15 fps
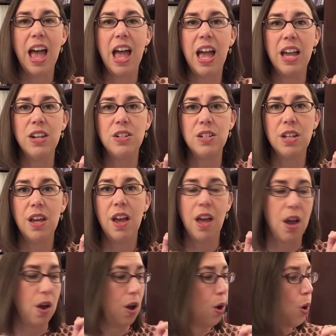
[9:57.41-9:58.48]
and
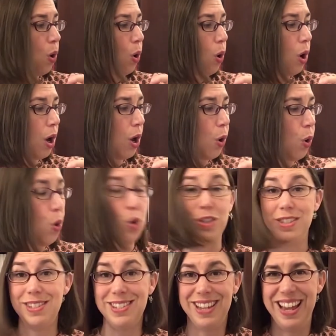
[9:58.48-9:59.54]

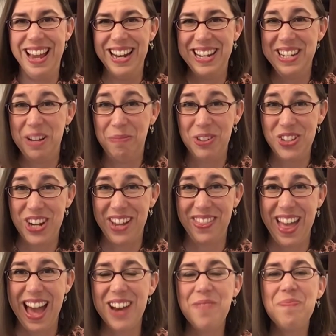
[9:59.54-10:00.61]
und. I had to double check
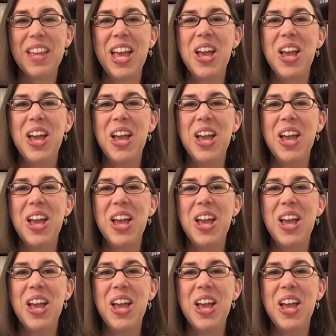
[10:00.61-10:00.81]
that.